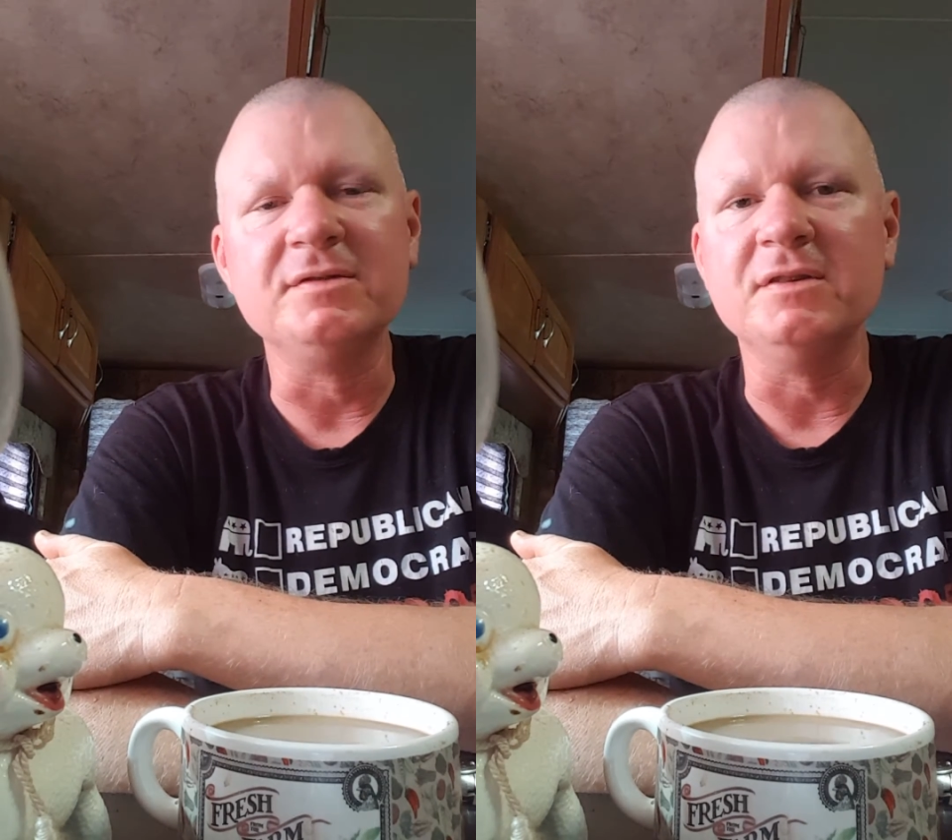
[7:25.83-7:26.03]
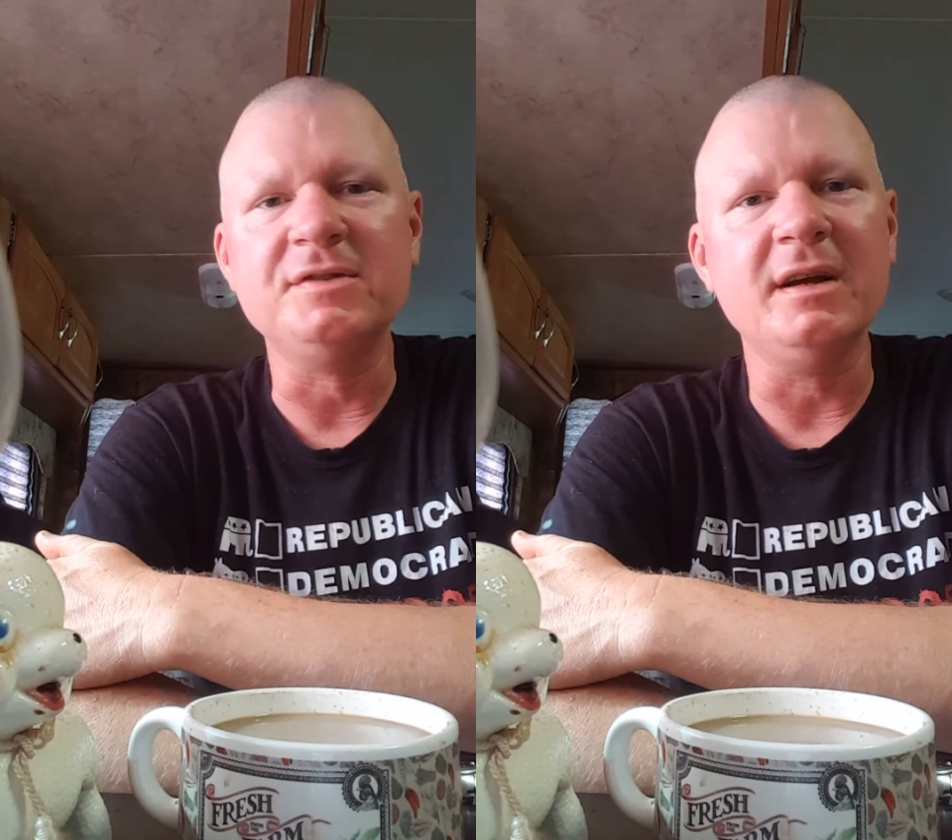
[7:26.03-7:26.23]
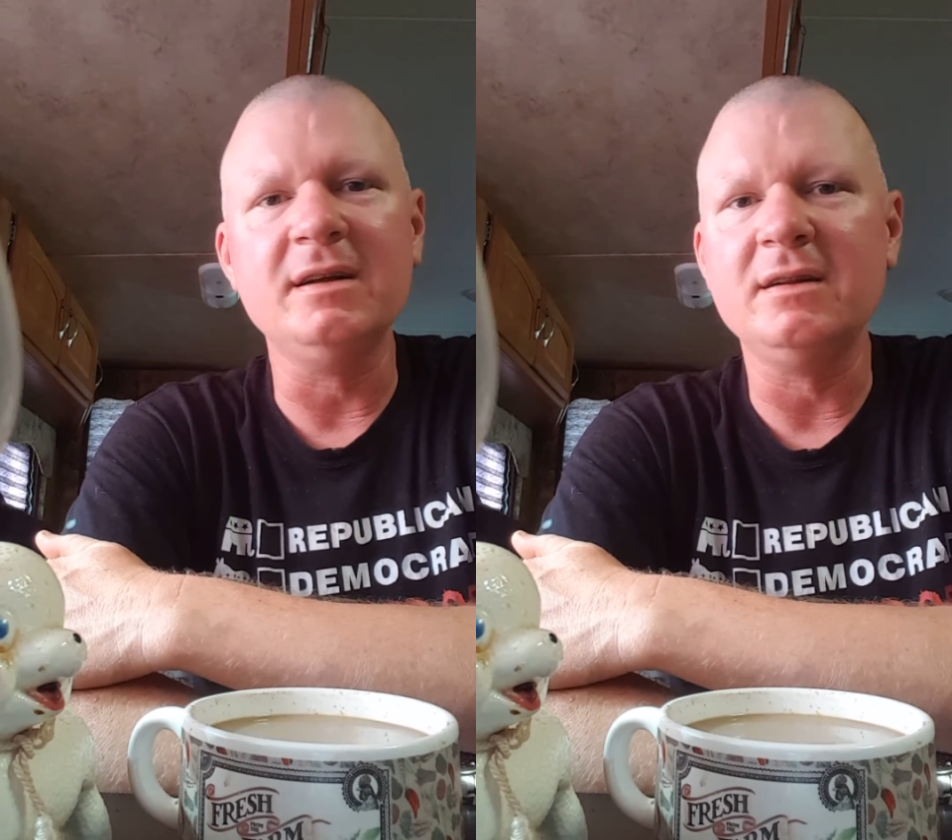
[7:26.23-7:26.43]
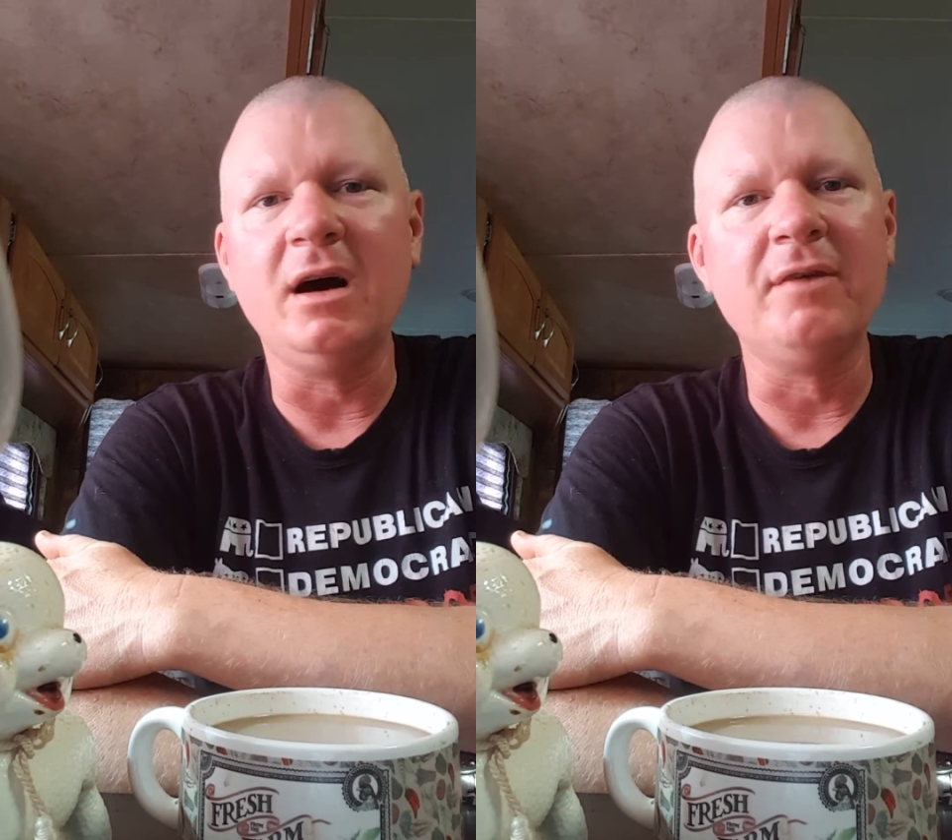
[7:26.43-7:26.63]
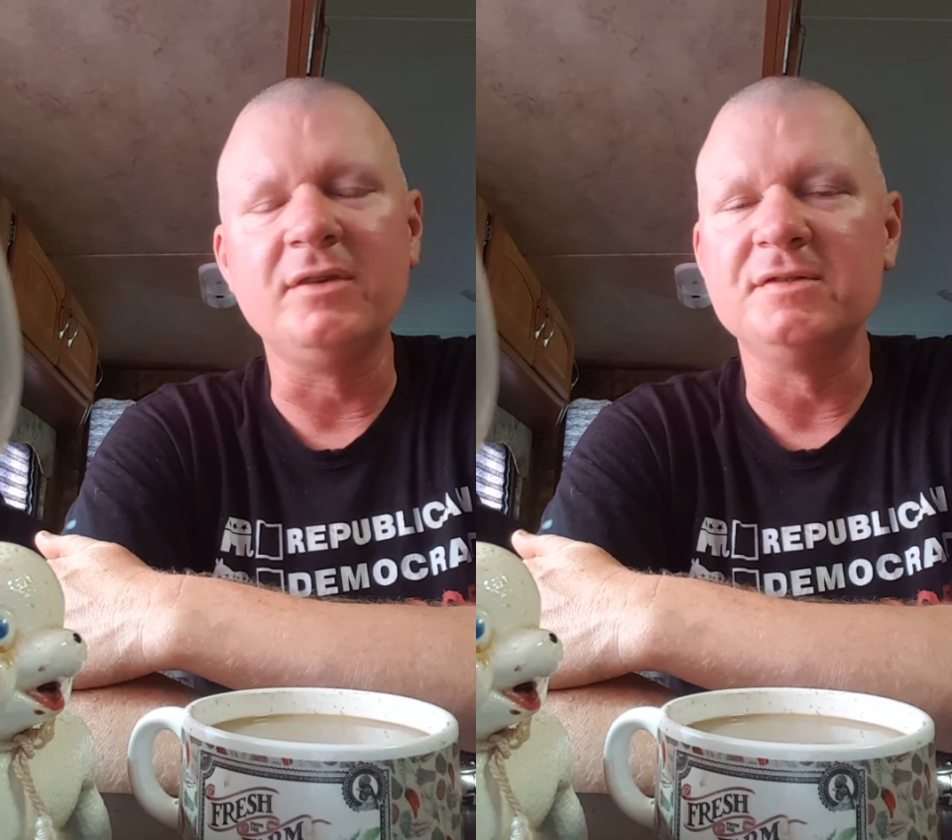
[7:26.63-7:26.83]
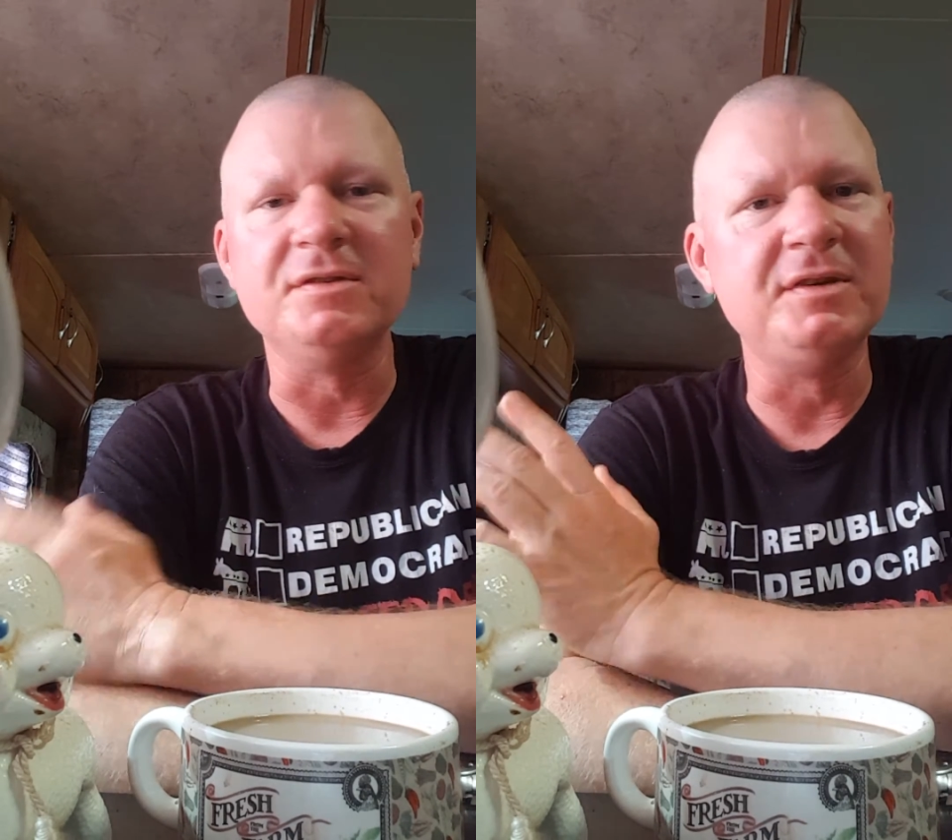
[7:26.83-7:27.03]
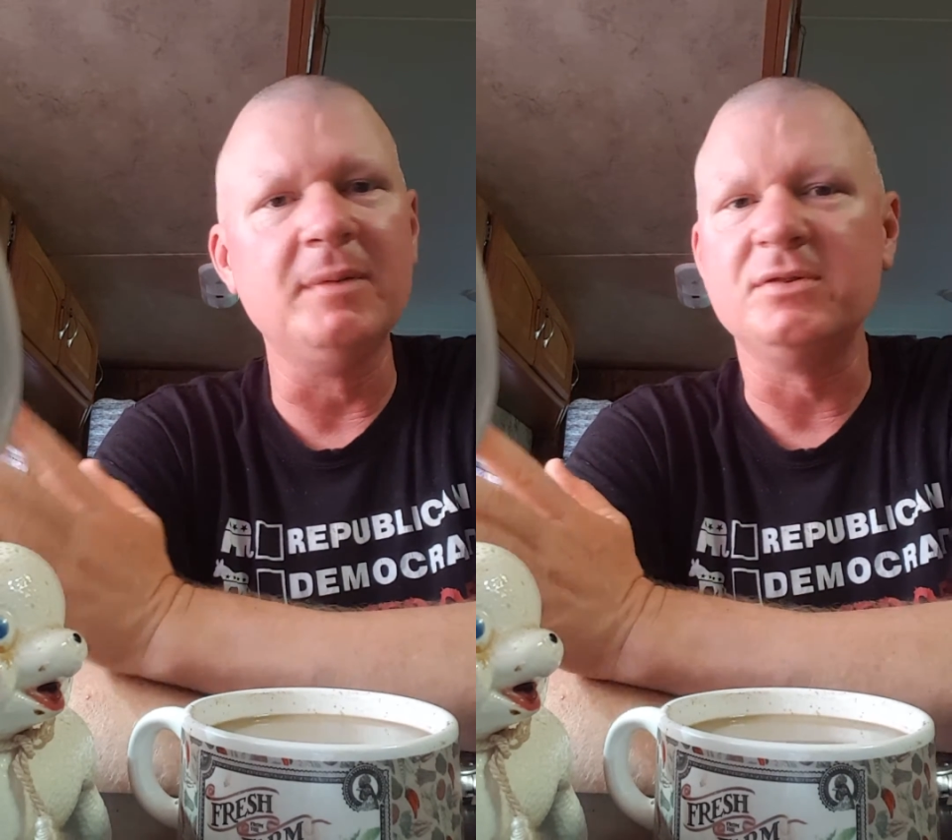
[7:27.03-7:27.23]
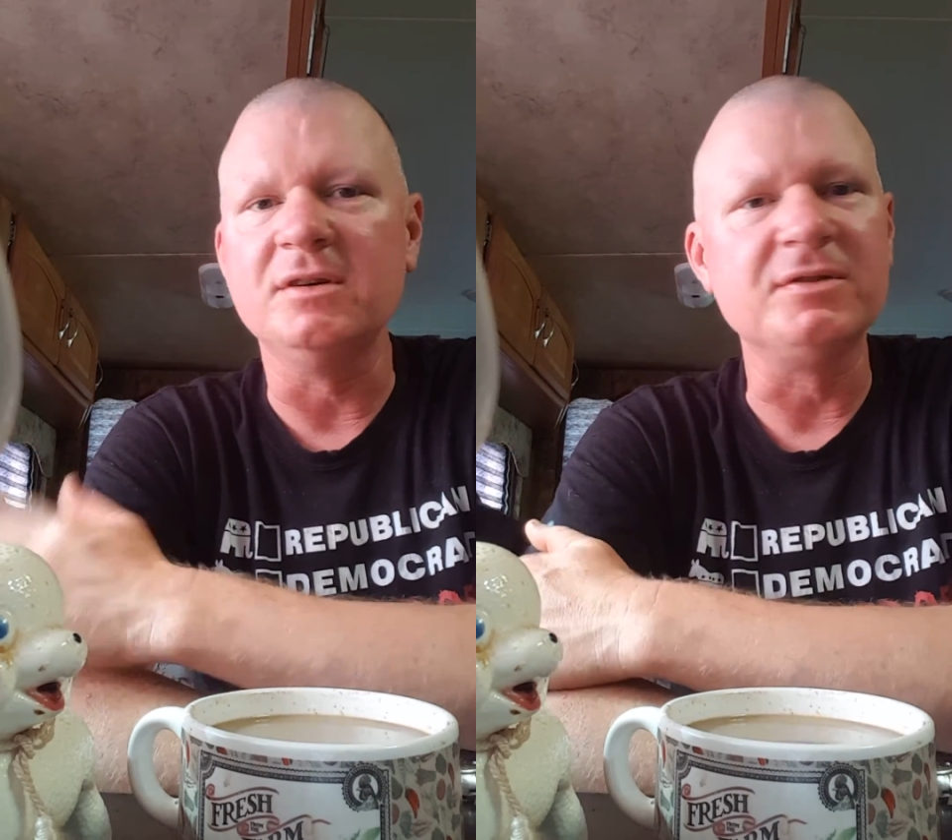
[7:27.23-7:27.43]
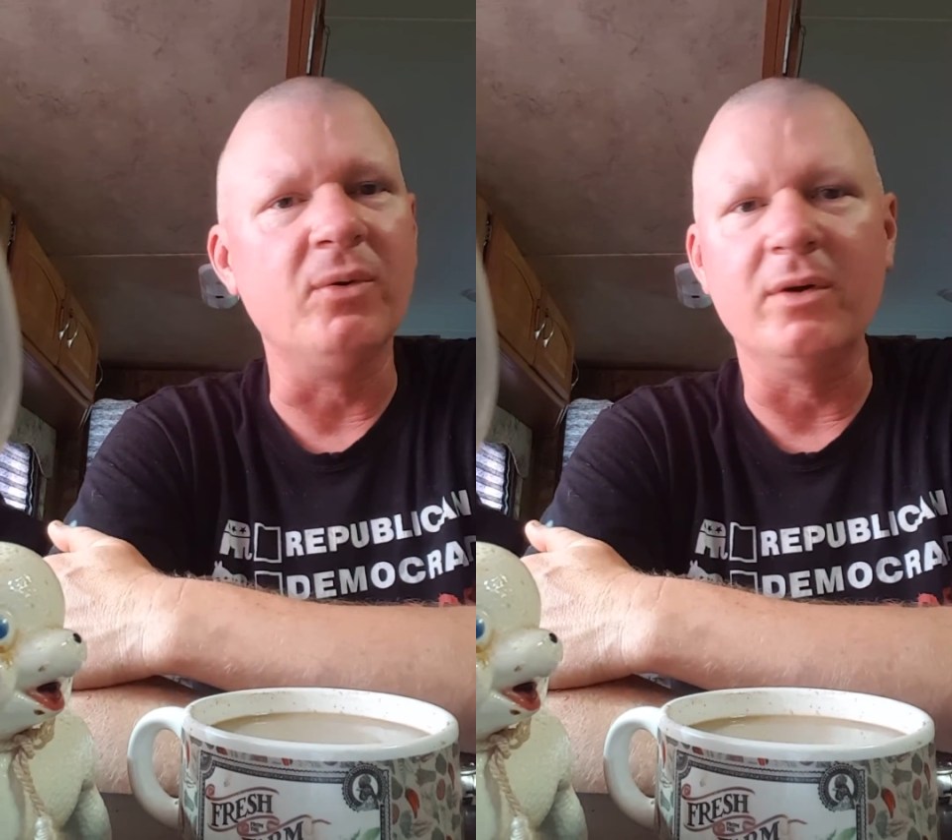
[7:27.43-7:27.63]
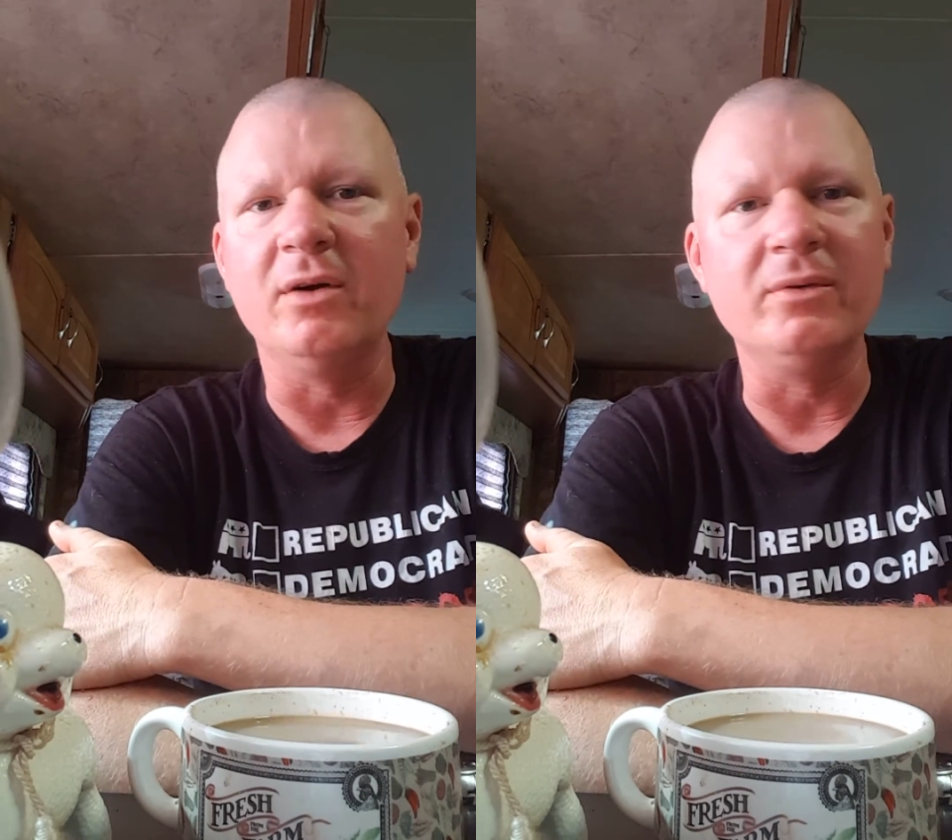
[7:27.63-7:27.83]
deception that's
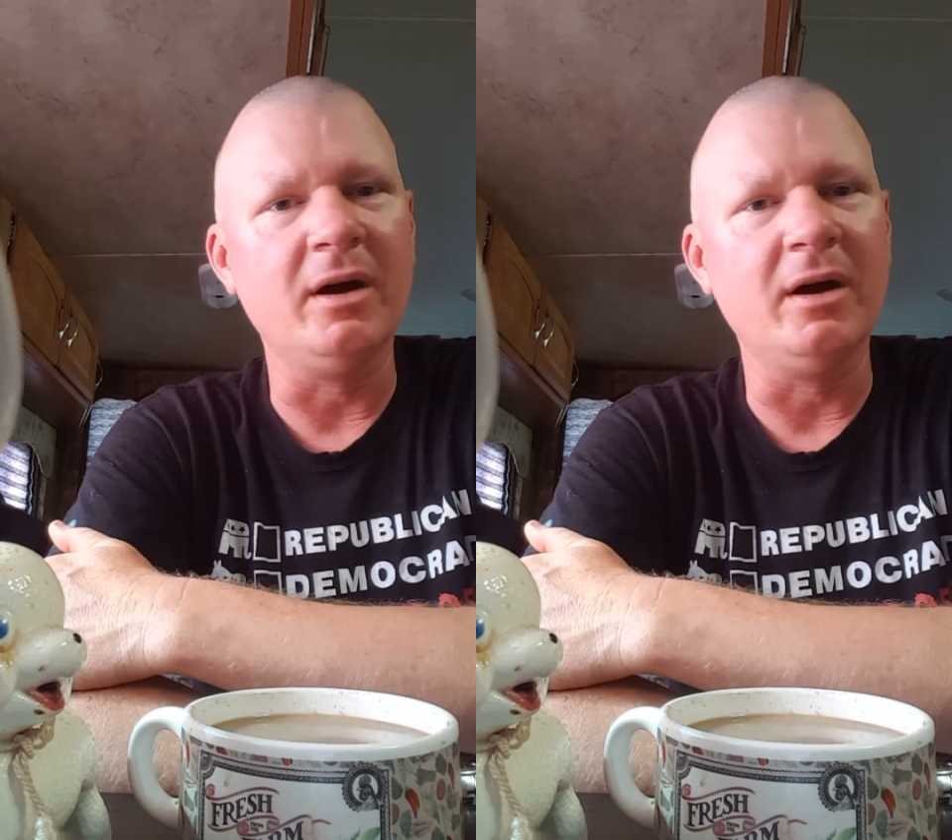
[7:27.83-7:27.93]
going on.